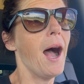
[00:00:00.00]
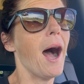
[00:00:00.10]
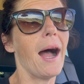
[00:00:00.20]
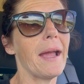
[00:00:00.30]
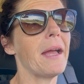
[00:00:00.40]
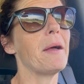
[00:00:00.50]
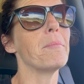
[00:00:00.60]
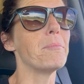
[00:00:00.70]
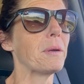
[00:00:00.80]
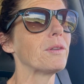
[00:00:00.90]
I
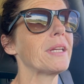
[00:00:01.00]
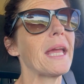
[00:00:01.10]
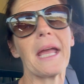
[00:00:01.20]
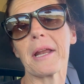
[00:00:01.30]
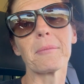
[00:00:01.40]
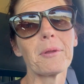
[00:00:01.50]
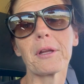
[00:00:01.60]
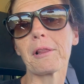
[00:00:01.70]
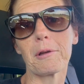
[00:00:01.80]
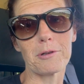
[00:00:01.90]
am building animal
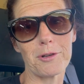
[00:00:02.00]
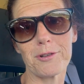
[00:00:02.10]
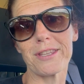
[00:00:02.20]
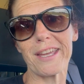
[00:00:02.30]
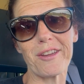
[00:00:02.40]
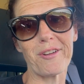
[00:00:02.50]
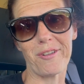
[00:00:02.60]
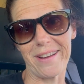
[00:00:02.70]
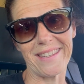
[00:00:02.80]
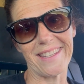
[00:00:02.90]
enclosures like
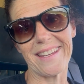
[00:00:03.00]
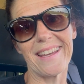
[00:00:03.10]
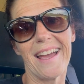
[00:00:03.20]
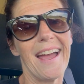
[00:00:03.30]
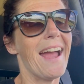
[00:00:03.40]
crazy.